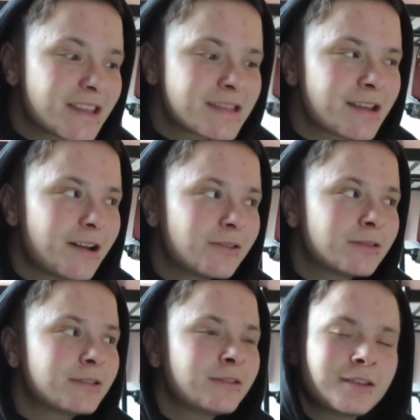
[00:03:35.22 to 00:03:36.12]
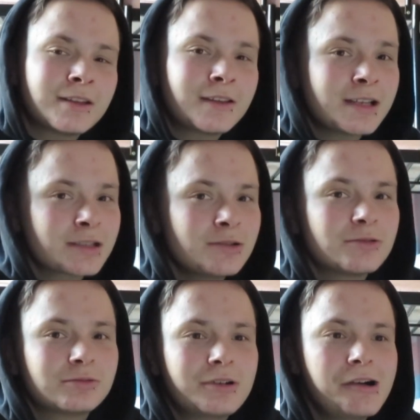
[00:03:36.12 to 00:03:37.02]
so that's
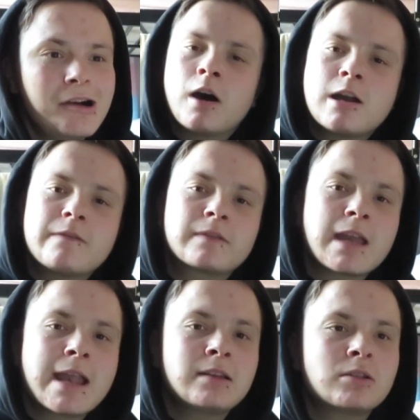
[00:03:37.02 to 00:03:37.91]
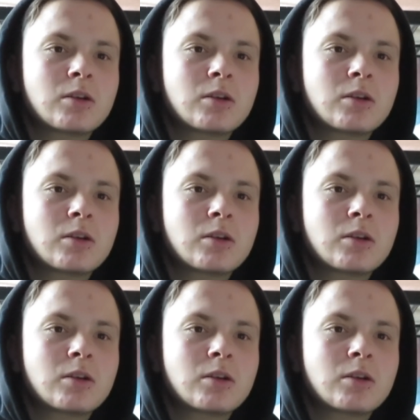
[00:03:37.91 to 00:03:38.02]
cool. I have gained